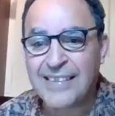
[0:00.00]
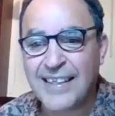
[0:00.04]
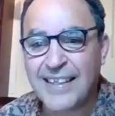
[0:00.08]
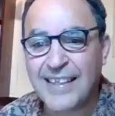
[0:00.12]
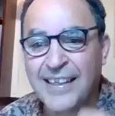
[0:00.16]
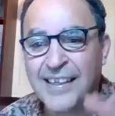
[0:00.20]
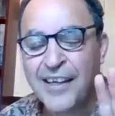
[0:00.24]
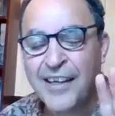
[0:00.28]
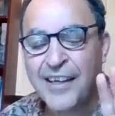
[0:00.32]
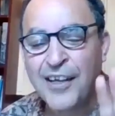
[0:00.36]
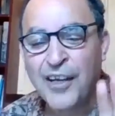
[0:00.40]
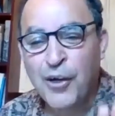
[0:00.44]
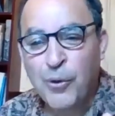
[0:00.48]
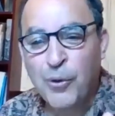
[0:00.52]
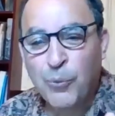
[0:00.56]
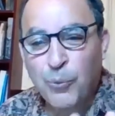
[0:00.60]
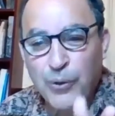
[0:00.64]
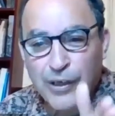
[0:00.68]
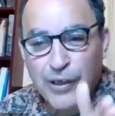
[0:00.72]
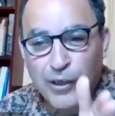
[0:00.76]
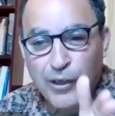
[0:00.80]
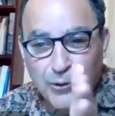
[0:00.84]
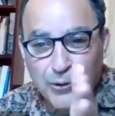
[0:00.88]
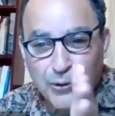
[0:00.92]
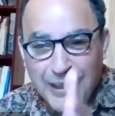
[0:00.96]
say
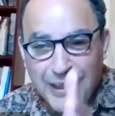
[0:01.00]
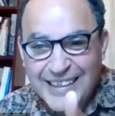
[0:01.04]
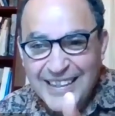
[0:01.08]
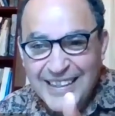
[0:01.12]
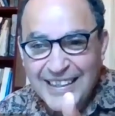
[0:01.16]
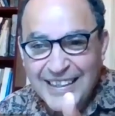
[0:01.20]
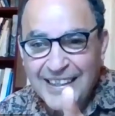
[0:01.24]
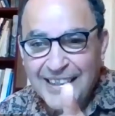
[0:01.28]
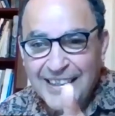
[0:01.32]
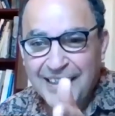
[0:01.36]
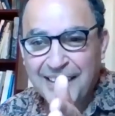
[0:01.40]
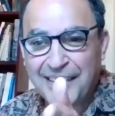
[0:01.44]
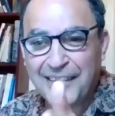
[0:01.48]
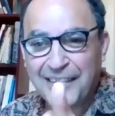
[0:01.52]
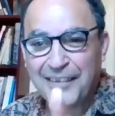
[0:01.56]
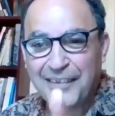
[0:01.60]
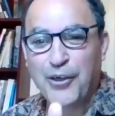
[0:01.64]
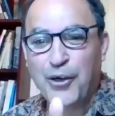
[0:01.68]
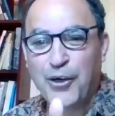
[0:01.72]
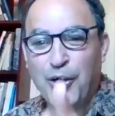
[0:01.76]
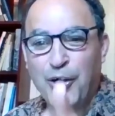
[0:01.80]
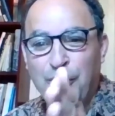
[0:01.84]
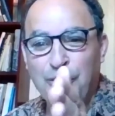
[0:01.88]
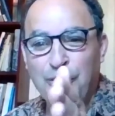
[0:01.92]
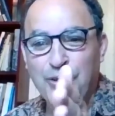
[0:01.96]
we already
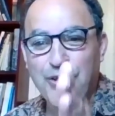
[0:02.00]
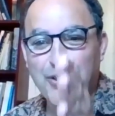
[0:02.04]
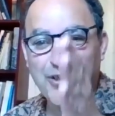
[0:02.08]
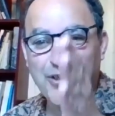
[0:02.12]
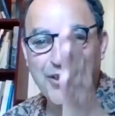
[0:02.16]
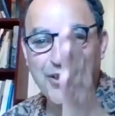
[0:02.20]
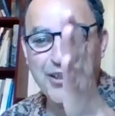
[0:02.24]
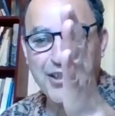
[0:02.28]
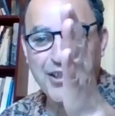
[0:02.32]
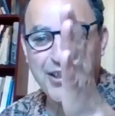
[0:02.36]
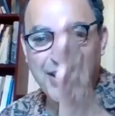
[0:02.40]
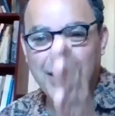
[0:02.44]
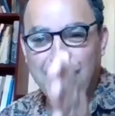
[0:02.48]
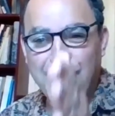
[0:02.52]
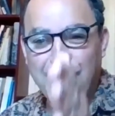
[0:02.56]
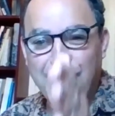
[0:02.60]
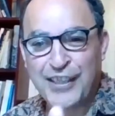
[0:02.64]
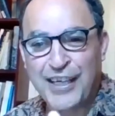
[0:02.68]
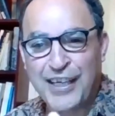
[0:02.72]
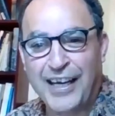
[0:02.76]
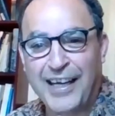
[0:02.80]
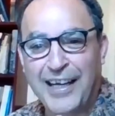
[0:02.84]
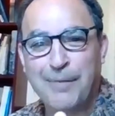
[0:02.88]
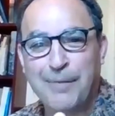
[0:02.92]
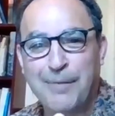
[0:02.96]
on the
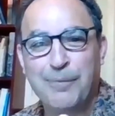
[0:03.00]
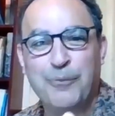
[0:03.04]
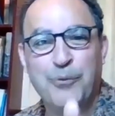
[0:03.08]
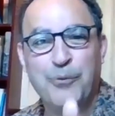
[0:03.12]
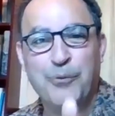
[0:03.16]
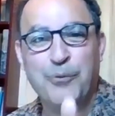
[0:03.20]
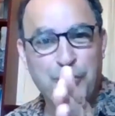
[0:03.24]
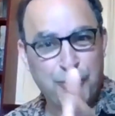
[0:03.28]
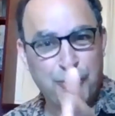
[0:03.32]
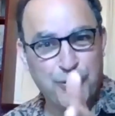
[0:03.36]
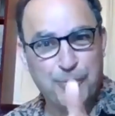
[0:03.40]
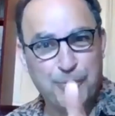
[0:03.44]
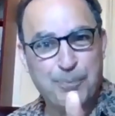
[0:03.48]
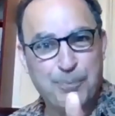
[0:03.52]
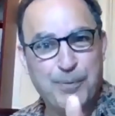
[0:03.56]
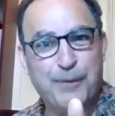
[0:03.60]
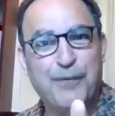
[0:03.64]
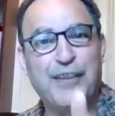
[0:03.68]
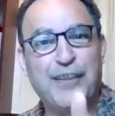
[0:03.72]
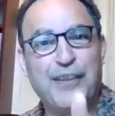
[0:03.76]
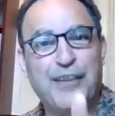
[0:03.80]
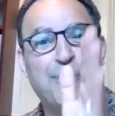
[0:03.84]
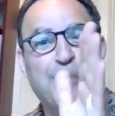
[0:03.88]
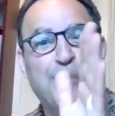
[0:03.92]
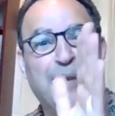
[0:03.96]
time we should be
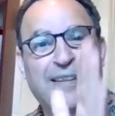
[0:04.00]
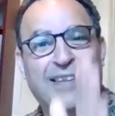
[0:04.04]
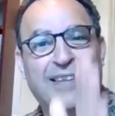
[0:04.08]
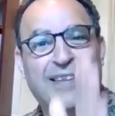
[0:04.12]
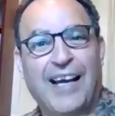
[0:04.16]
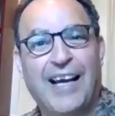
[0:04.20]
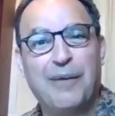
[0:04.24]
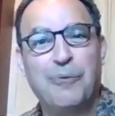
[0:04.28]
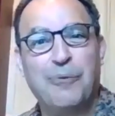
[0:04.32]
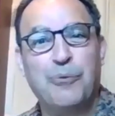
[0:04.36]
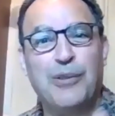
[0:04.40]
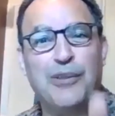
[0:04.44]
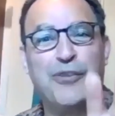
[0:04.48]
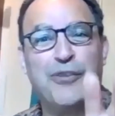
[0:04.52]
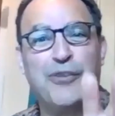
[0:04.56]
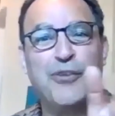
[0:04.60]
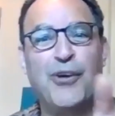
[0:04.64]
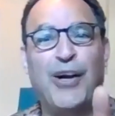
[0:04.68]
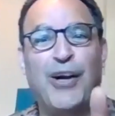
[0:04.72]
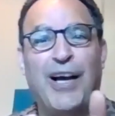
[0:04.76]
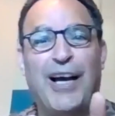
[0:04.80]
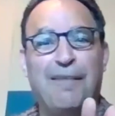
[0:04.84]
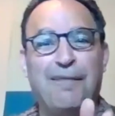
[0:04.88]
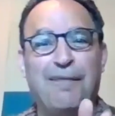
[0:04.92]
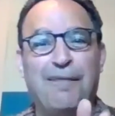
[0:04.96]
finished, but I want
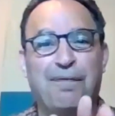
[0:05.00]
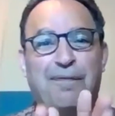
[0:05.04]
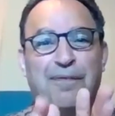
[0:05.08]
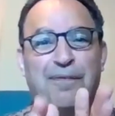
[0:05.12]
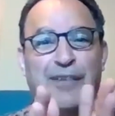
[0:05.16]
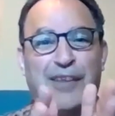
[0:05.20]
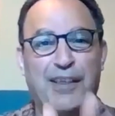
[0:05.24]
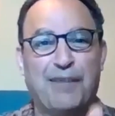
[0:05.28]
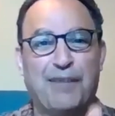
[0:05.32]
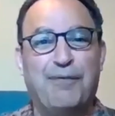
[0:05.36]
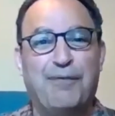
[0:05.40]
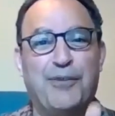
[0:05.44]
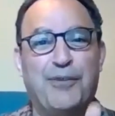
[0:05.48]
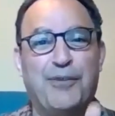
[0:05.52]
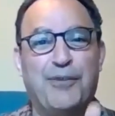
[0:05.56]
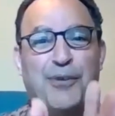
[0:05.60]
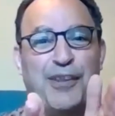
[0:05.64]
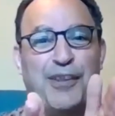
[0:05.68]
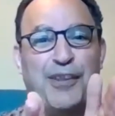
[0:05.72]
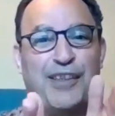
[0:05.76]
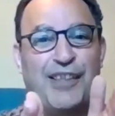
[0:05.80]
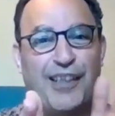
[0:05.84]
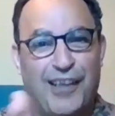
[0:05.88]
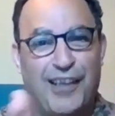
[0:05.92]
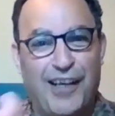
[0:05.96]
to give
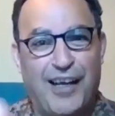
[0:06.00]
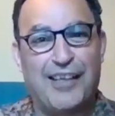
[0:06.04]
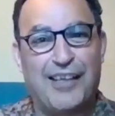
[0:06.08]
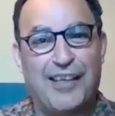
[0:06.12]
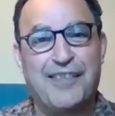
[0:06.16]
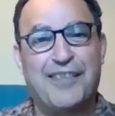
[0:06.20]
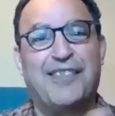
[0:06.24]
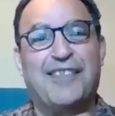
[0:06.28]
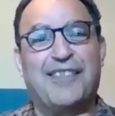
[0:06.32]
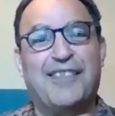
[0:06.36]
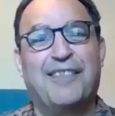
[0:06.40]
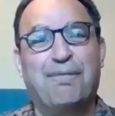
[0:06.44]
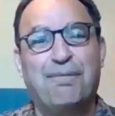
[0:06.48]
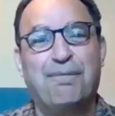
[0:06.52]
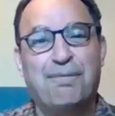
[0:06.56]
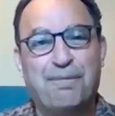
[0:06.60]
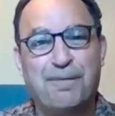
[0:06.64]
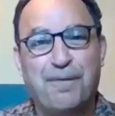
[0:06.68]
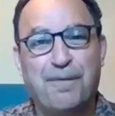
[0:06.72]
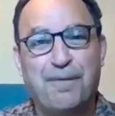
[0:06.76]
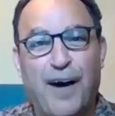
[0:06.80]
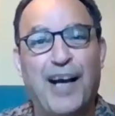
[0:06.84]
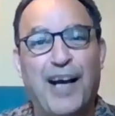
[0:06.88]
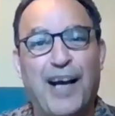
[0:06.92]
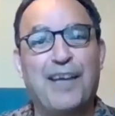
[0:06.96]
you the last
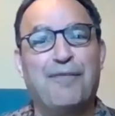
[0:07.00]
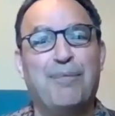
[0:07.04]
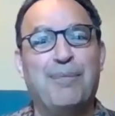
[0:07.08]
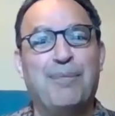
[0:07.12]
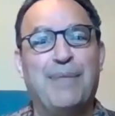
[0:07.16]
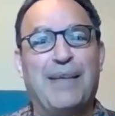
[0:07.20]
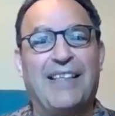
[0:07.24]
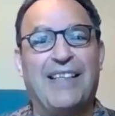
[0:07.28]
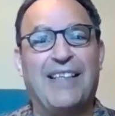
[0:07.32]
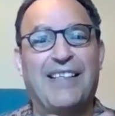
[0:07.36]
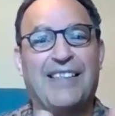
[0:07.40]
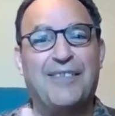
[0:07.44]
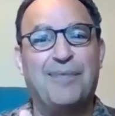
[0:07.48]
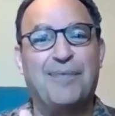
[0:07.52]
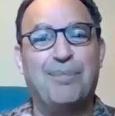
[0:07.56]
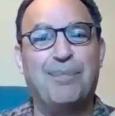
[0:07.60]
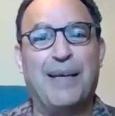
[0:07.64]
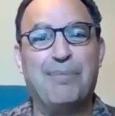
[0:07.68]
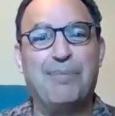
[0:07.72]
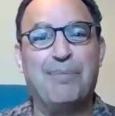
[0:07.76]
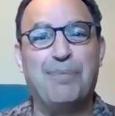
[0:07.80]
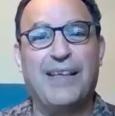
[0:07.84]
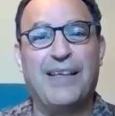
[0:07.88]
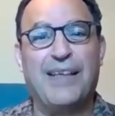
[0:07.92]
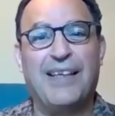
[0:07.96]
5 minutes,
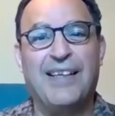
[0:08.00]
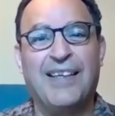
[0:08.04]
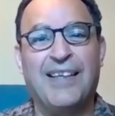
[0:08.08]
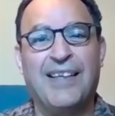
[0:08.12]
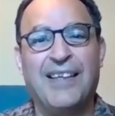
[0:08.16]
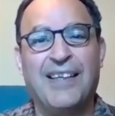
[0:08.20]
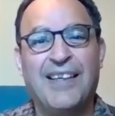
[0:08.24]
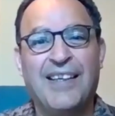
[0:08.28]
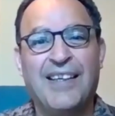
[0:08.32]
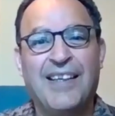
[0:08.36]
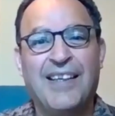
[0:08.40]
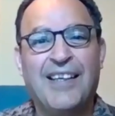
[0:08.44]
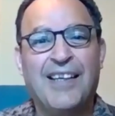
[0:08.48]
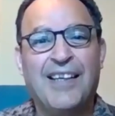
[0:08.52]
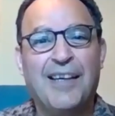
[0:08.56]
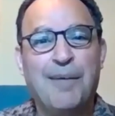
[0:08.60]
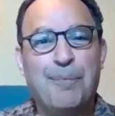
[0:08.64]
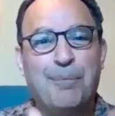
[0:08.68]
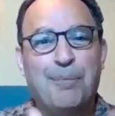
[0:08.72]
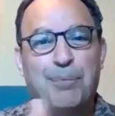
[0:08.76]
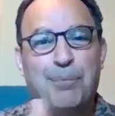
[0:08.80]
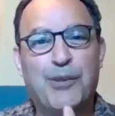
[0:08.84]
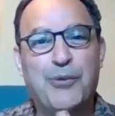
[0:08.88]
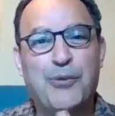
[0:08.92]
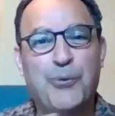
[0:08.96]
maybe,
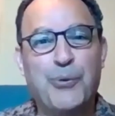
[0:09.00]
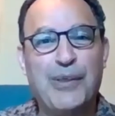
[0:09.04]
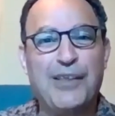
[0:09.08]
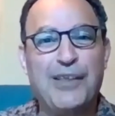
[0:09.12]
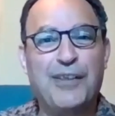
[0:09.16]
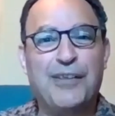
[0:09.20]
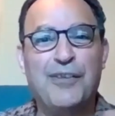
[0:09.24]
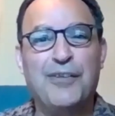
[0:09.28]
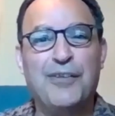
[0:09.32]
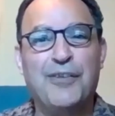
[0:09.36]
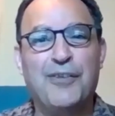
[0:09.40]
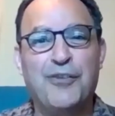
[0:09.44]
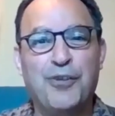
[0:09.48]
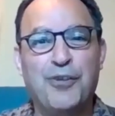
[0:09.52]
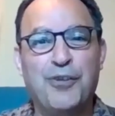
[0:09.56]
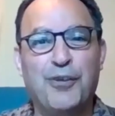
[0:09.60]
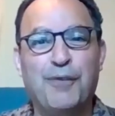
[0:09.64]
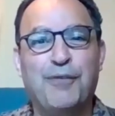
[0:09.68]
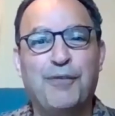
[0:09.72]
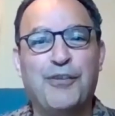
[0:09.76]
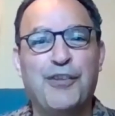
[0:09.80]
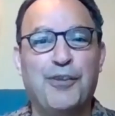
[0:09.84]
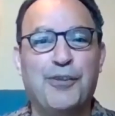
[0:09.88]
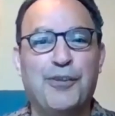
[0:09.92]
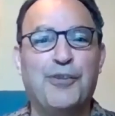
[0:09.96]
between two
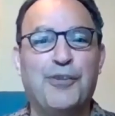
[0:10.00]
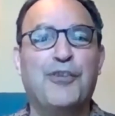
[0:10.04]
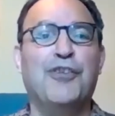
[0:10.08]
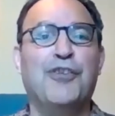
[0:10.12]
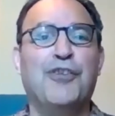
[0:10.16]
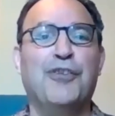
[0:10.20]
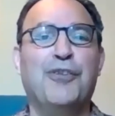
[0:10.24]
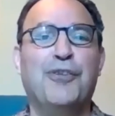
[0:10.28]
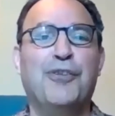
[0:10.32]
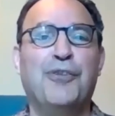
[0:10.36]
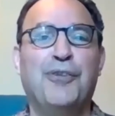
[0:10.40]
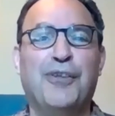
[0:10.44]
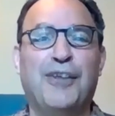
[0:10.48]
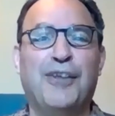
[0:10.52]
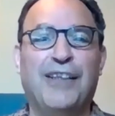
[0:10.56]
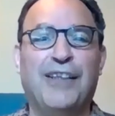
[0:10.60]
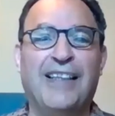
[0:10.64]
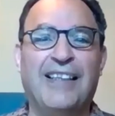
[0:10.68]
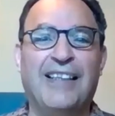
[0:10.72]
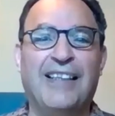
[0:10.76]
of you to